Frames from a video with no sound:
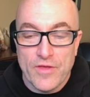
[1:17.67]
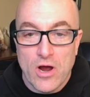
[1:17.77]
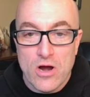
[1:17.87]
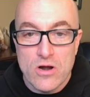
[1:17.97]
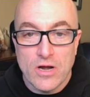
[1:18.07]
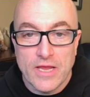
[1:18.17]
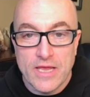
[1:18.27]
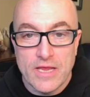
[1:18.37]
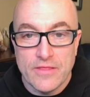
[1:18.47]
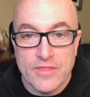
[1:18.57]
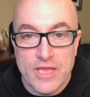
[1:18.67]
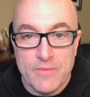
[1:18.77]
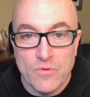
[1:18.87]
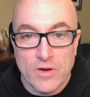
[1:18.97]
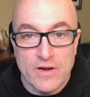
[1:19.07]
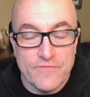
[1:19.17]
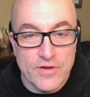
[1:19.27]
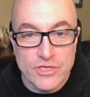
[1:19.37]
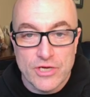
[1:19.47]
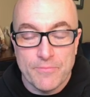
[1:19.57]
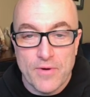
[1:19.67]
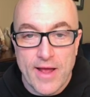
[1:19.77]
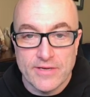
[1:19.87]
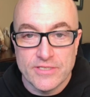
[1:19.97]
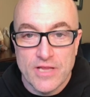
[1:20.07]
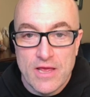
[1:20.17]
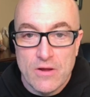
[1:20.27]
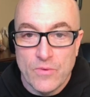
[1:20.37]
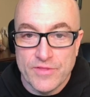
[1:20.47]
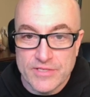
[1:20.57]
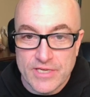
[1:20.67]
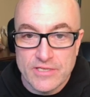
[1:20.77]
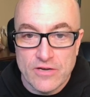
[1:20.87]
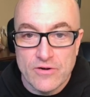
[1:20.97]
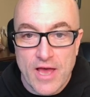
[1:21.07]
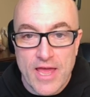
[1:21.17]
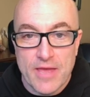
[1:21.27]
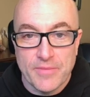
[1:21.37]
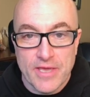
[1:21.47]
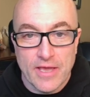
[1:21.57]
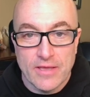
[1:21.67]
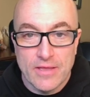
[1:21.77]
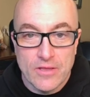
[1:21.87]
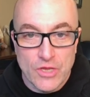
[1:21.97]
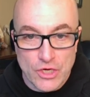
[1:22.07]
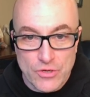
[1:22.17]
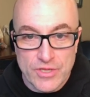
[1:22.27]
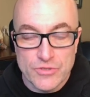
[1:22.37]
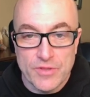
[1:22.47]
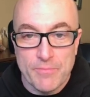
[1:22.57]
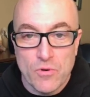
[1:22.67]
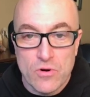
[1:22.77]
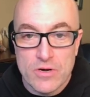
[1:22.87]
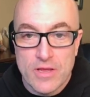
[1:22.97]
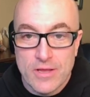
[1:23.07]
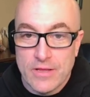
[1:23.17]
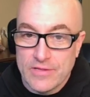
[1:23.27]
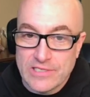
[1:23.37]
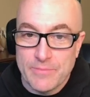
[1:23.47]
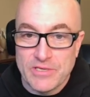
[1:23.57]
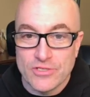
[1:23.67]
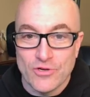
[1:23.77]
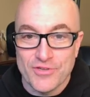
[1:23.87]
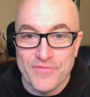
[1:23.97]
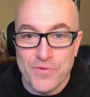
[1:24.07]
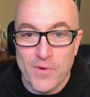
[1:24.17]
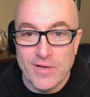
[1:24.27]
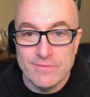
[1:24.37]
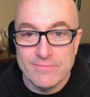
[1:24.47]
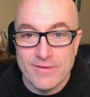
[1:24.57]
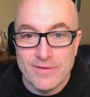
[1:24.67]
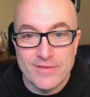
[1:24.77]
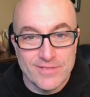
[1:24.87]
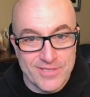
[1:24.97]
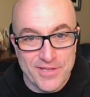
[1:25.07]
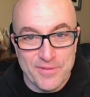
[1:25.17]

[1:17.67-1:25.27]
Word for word: our kicking theme, we're going to finish up practice with a 600 IM kick. You can do this with a board. This could be social if you want. See you at the